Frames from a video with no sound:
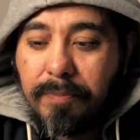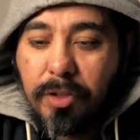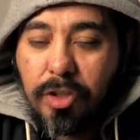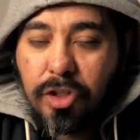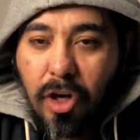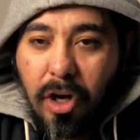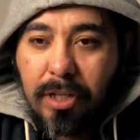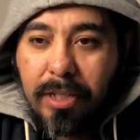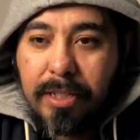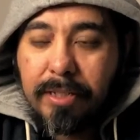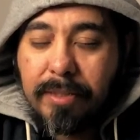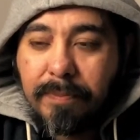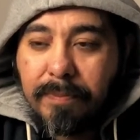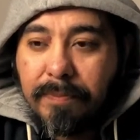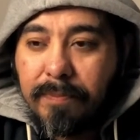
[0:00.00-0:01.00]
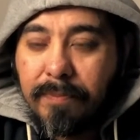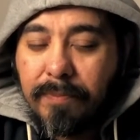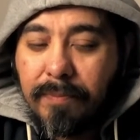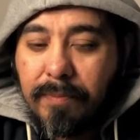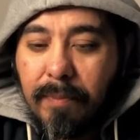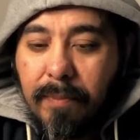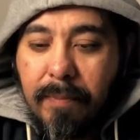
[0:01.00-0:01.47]
chocolate
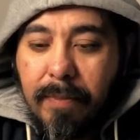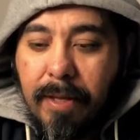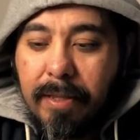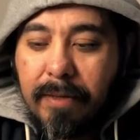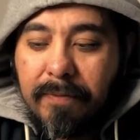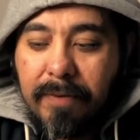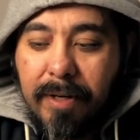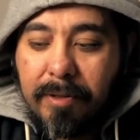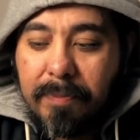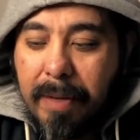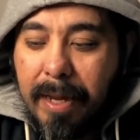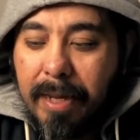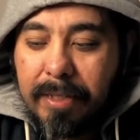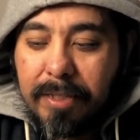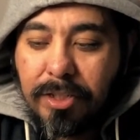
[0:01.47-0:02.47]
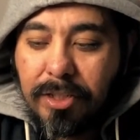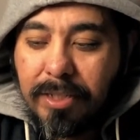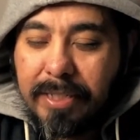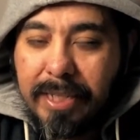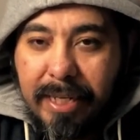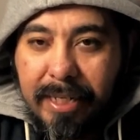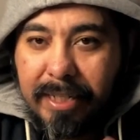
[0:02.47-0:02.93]
in the very back,
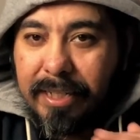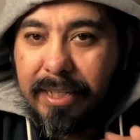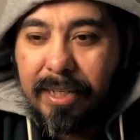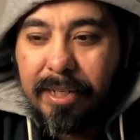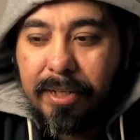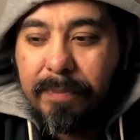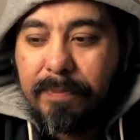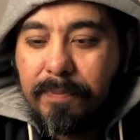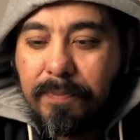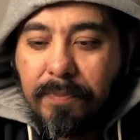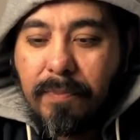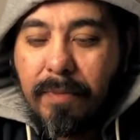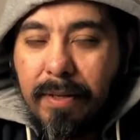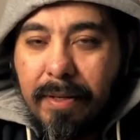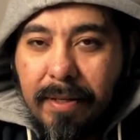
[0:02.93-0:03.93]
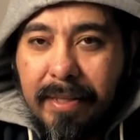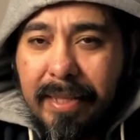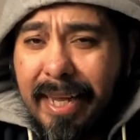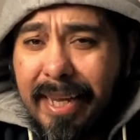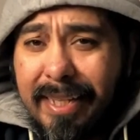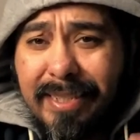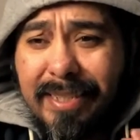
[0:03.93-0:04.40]
just hanging there.
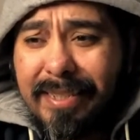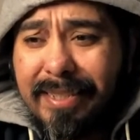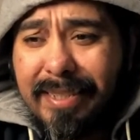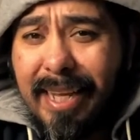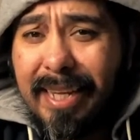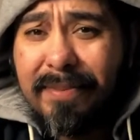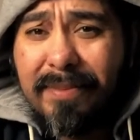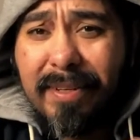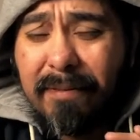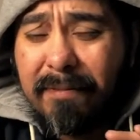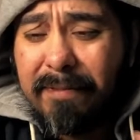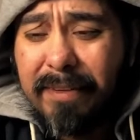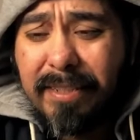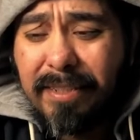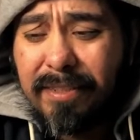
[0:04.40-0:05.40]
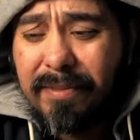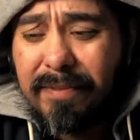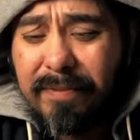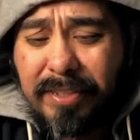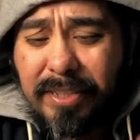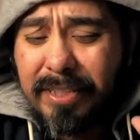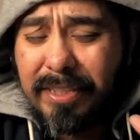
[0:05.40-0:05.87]
Nice, not even
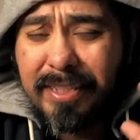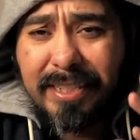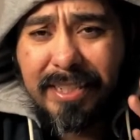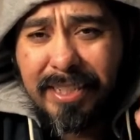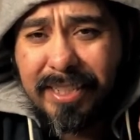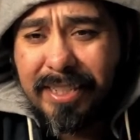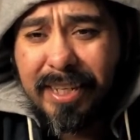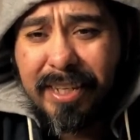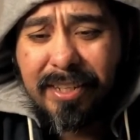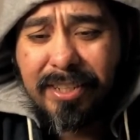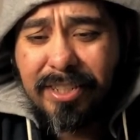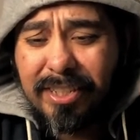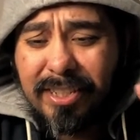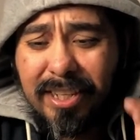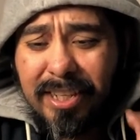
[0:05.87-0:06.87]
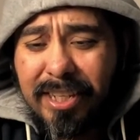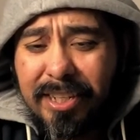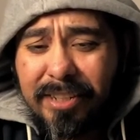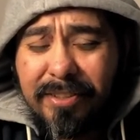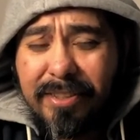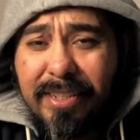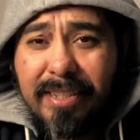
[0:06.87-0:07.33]
offensive, just just there, just
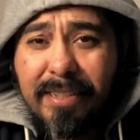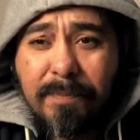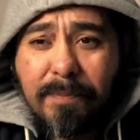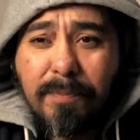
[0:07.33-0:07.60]
lingering,